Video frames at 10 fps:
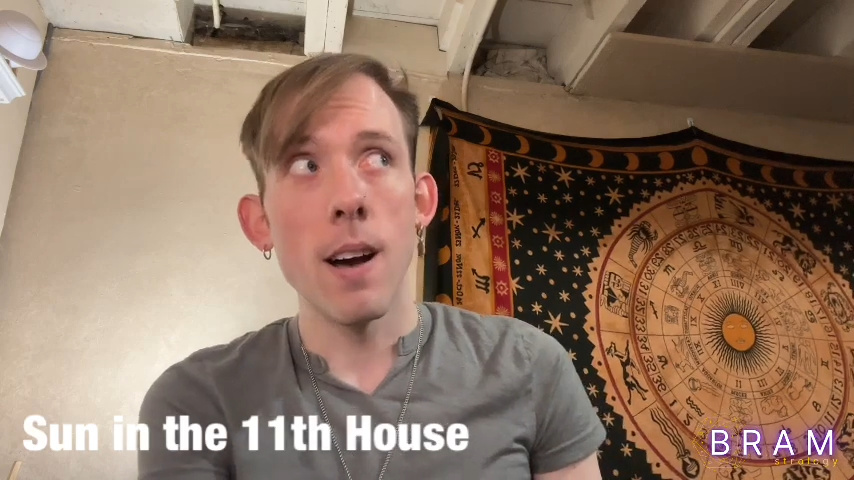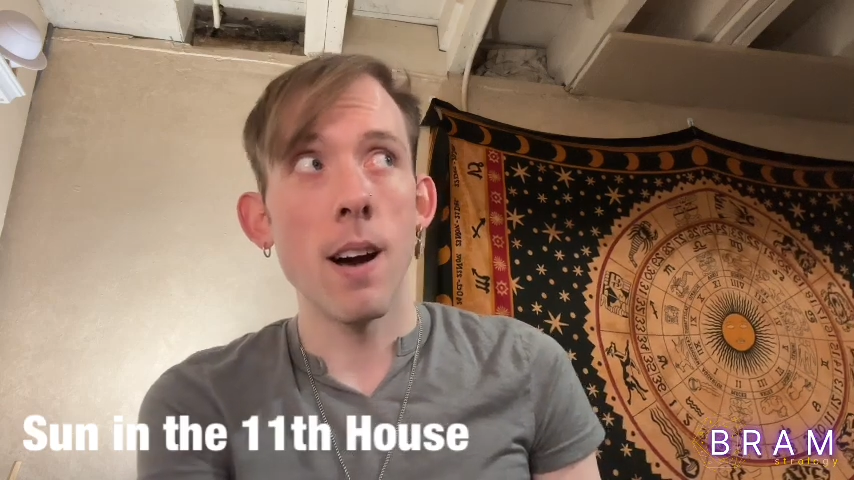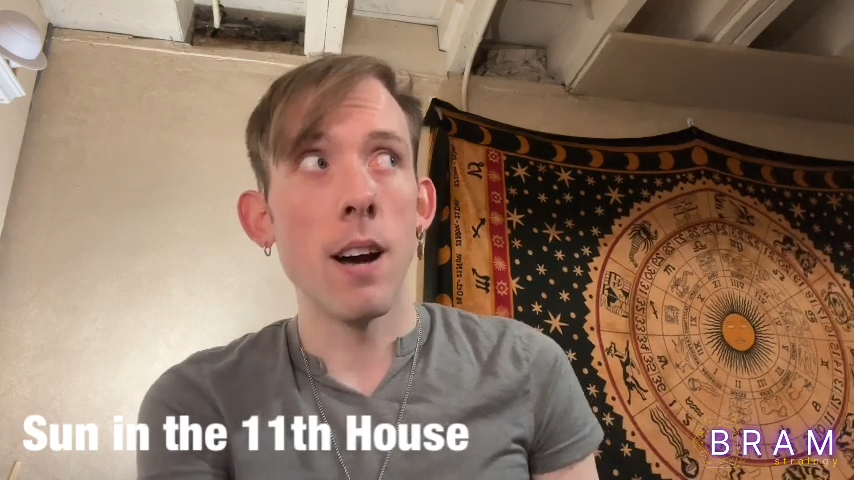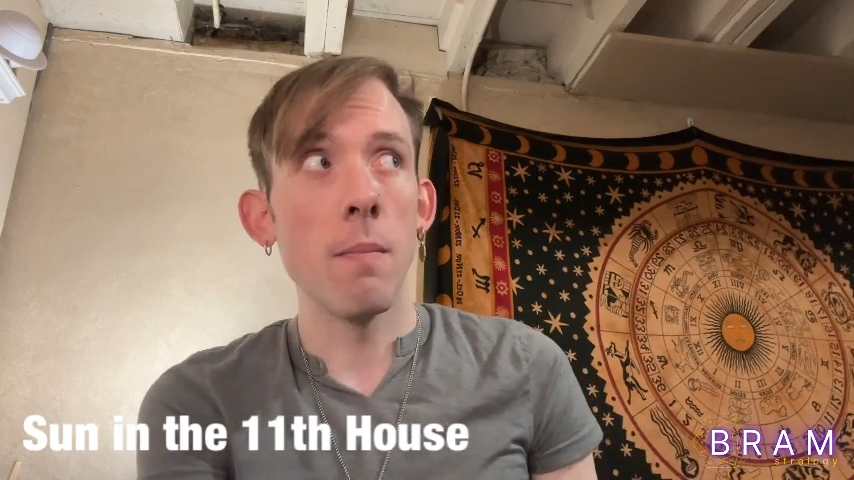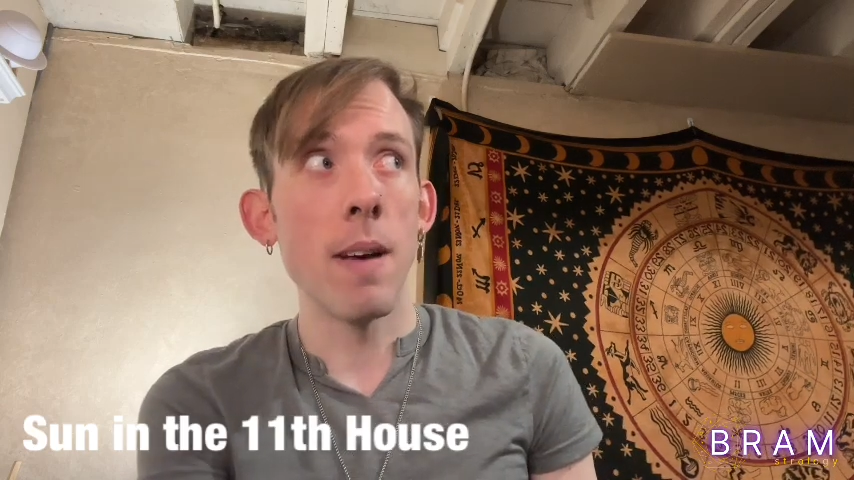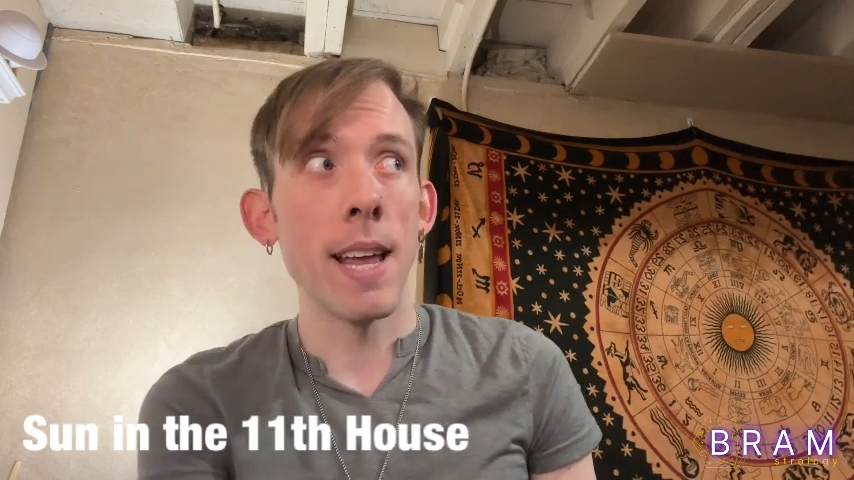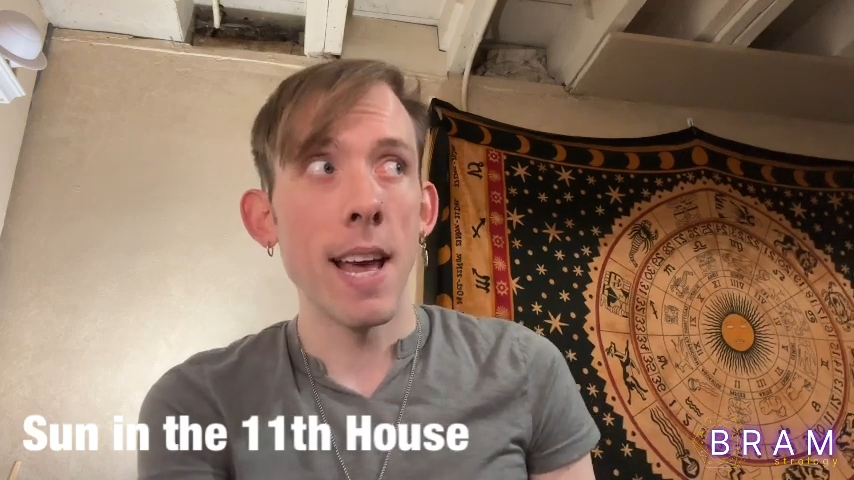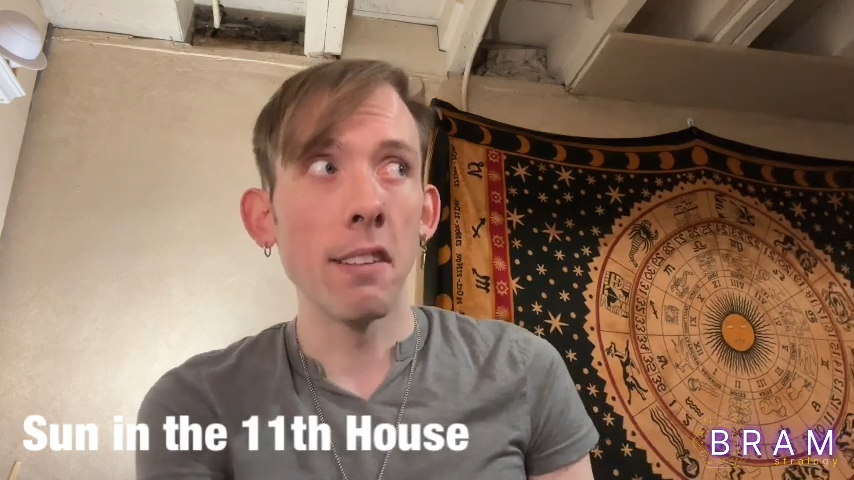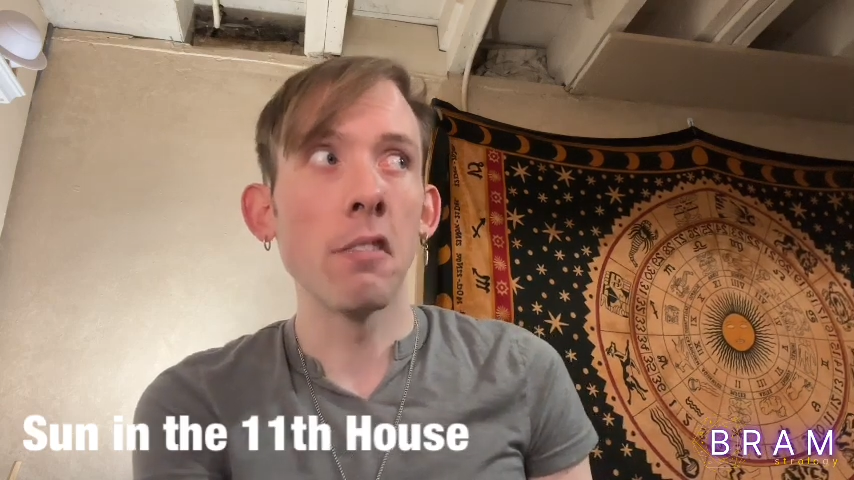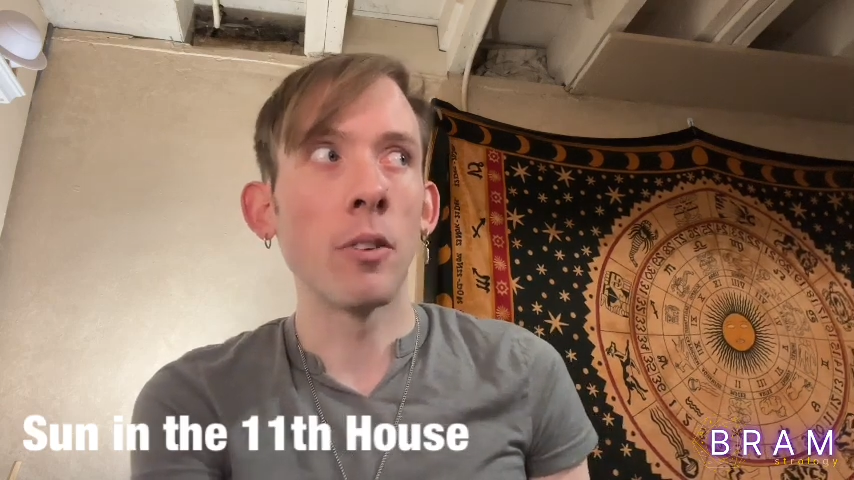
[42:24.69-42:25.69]
And
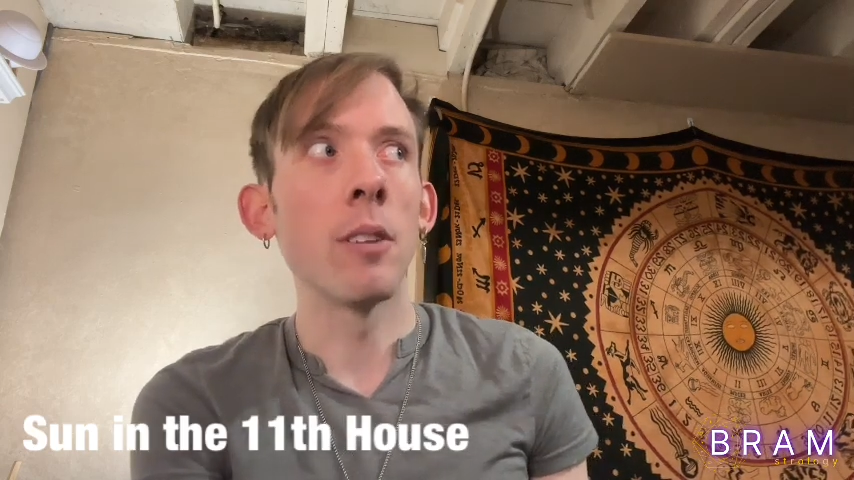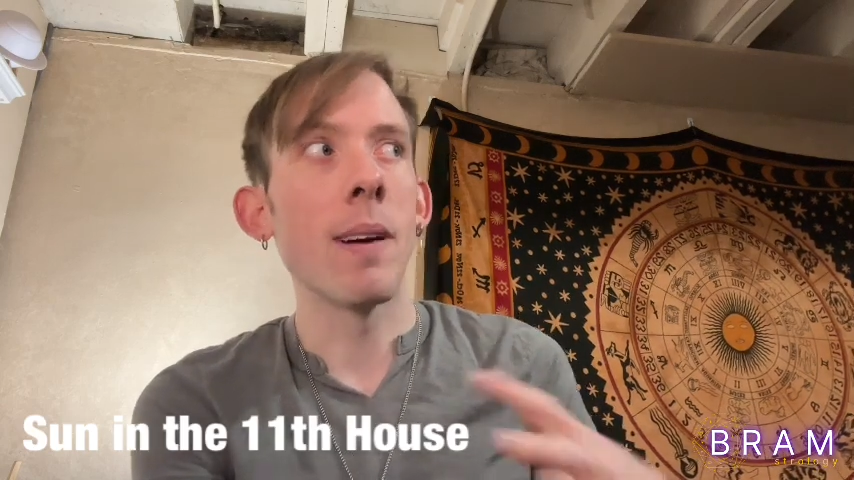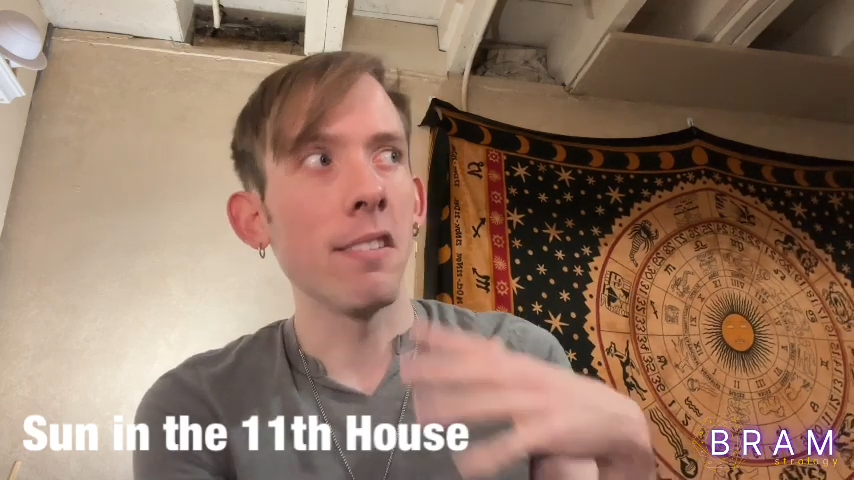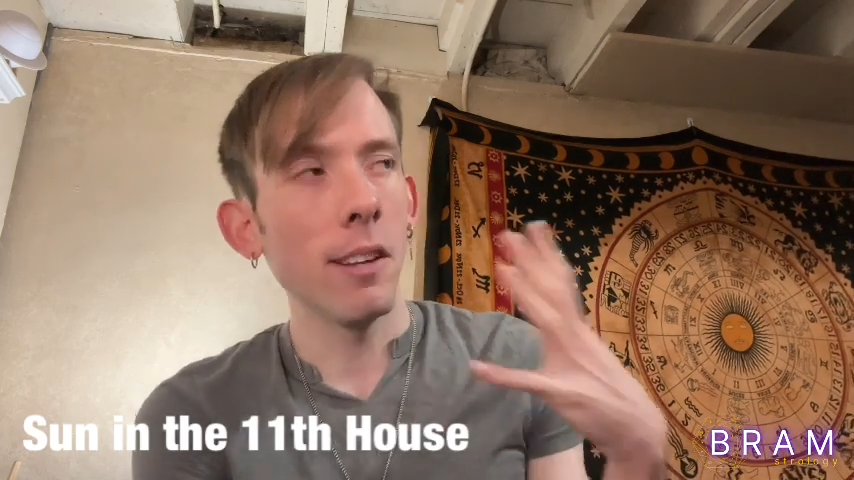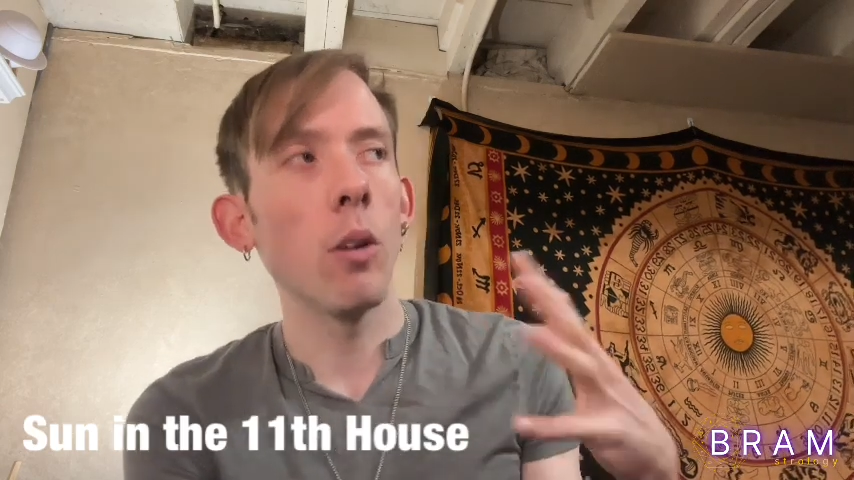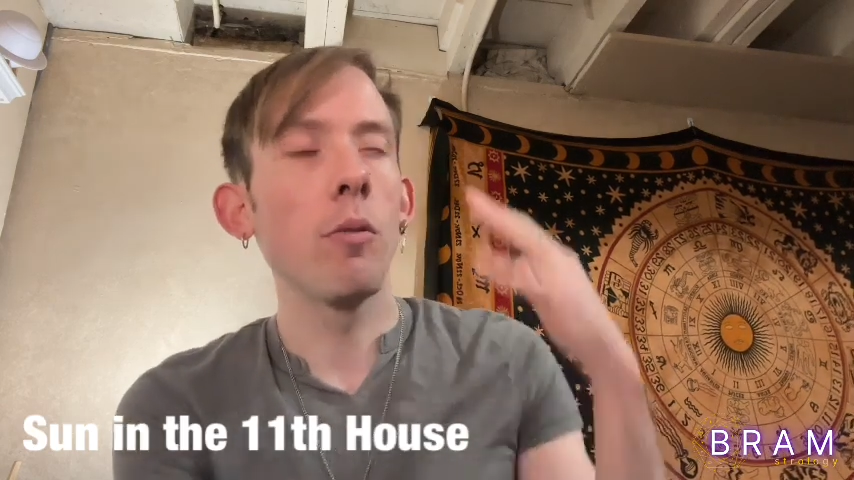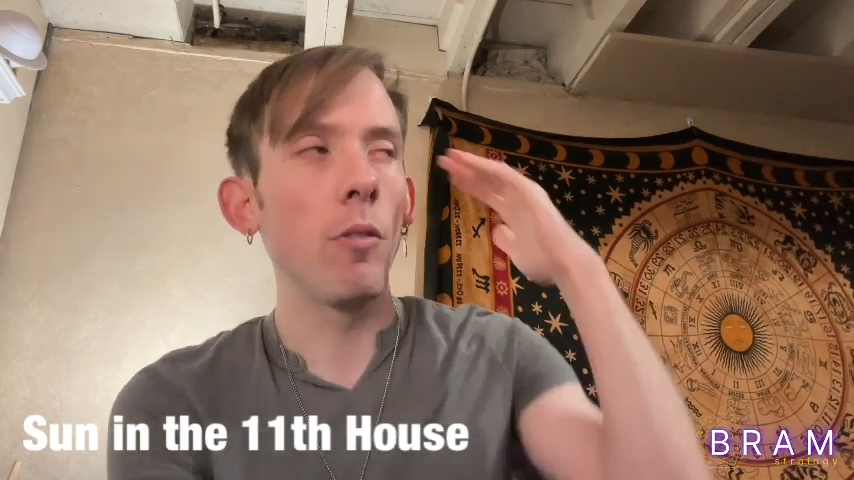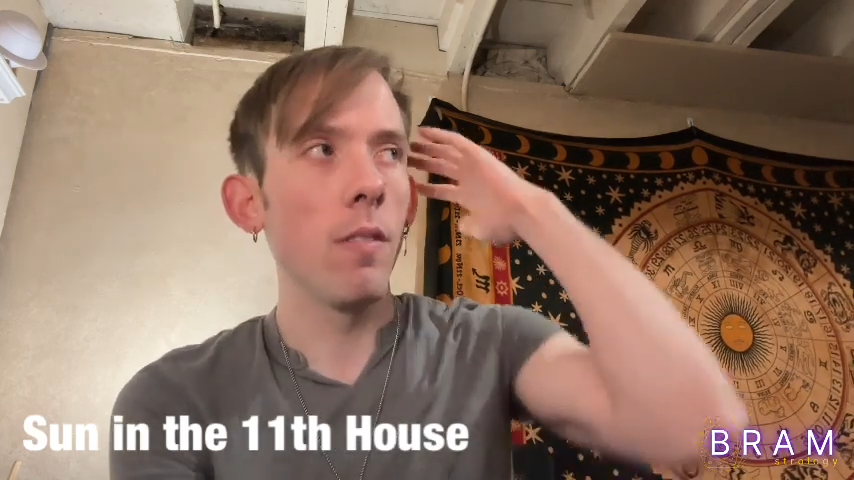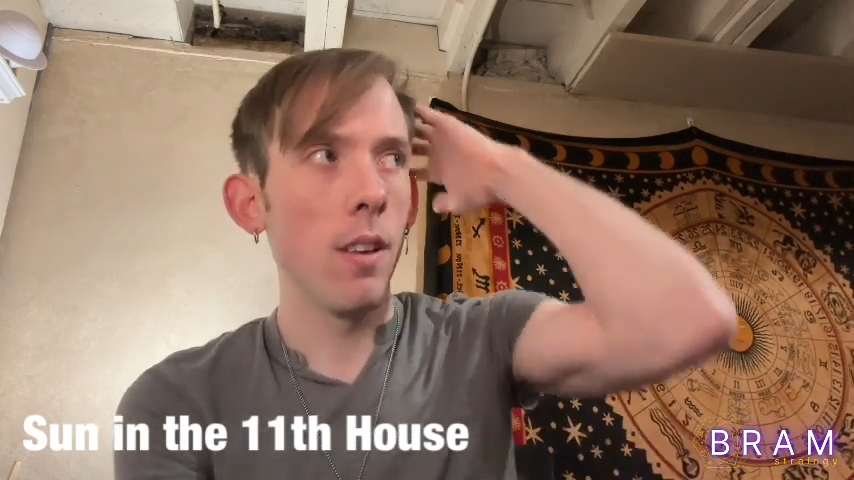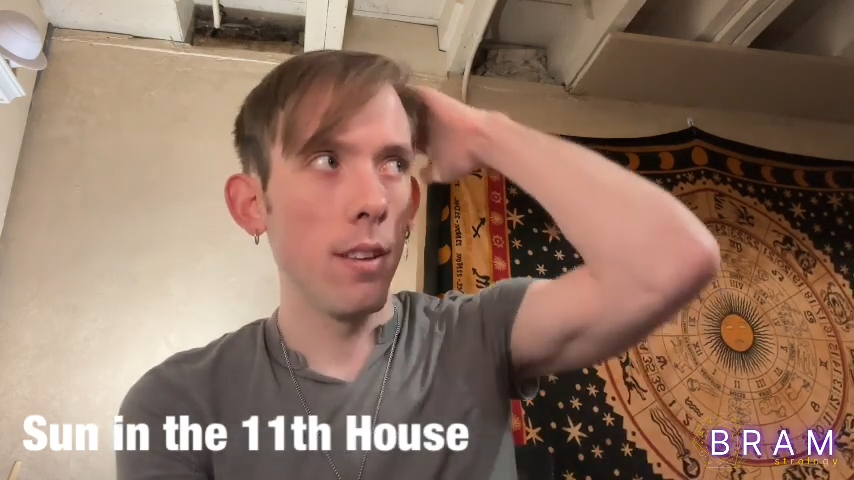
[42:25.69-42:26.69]
as for myself,